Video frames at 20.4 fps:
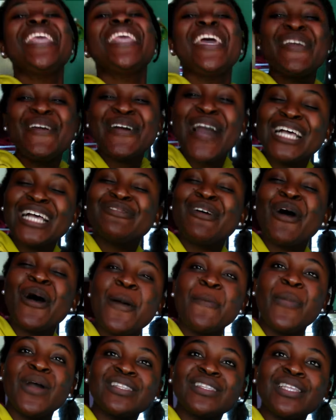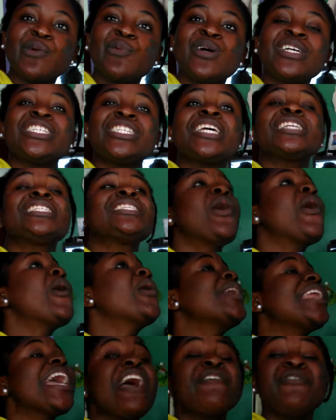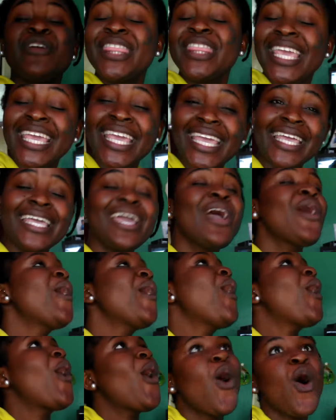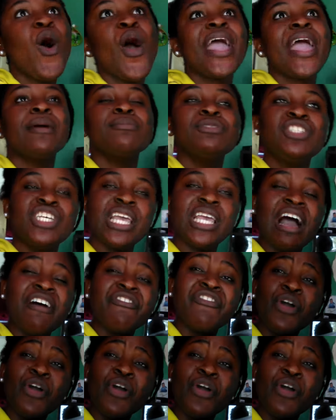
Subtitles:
Thank you guys for all the birthday wishes on everything. OMG, I